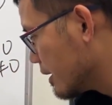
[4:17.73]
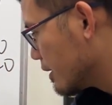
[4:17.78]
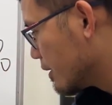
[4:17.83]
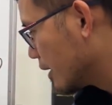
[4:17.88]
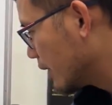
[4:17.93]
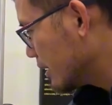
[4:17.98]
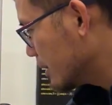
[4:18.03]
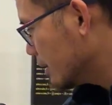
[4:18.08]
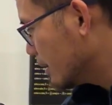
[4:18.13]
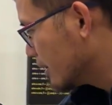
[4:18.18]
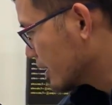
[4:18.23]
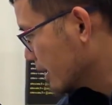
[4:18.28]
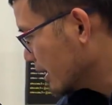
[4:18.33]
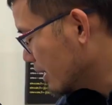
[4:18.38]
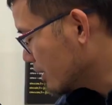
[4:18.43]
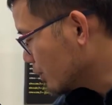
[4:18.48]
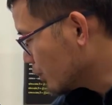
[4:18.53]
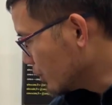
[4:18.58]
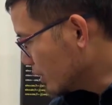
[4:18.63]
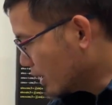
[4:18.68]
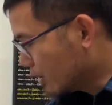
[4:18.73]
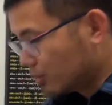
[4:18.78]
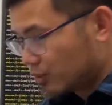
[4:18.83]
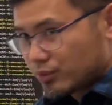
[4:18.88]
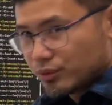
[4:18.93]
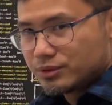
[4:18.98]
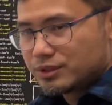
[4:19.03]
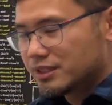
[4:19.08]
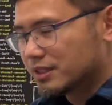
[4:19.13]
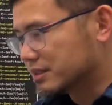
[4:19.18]
Right? Again, we can
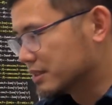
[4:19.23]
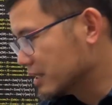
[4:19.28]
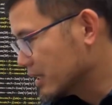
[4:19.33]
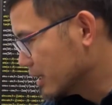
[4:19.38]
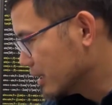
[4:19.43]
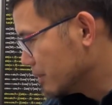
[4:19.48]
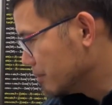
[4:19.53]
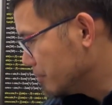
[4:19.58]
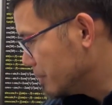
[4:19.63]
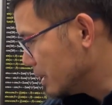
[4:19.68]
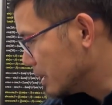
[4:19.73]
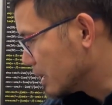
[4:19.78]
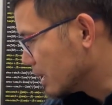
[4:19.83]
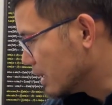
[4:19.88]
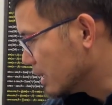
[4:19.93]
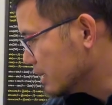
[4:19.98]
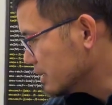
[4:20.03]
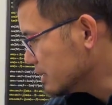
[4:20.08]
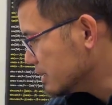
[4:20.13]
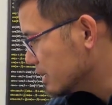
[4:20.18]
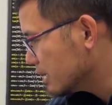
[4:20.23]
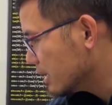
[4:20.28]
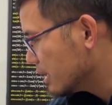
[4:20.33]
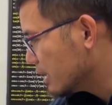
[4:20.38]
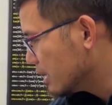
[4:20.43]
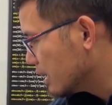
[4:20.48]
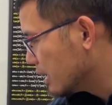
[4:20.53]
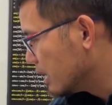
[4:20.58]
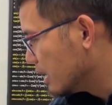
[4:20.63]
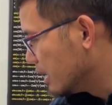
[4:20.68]
do this because
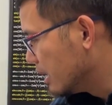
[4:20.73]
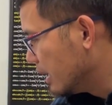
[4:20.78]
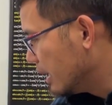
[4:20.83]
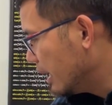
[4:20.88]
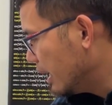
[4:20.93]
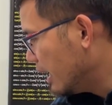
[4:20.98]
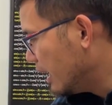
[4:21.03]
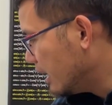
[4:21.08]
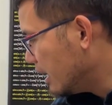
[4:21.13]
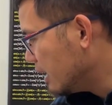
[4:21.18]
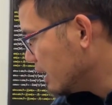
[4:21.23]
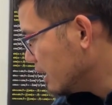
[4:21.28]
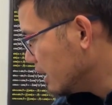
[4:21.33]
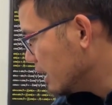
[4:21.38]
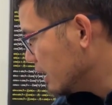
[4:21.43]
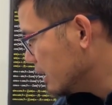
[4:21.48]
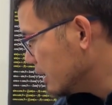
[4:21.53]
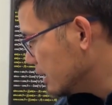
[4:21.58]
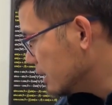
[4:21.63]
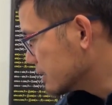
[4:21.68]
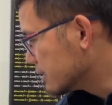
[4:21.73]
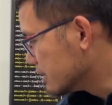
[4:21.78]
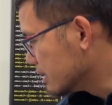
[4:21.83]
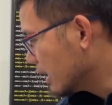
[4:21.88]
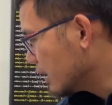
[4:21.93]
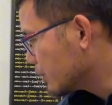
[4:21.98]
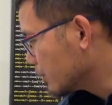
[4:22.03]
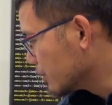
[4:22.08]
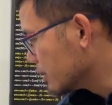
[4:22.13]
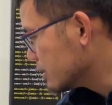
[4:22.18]
a is
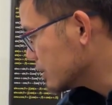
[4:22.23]
not equal to